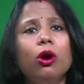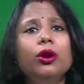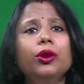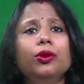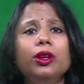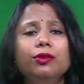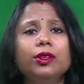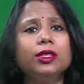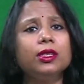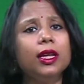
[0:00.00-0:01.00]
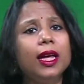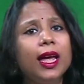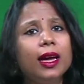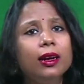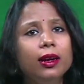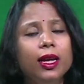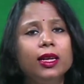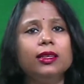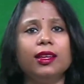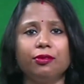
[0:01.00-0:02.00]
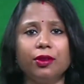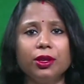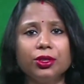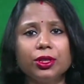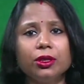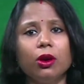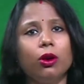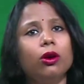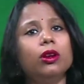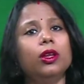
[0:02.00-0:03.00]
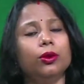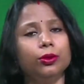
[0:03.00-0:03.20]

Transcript: or universally agreed definition on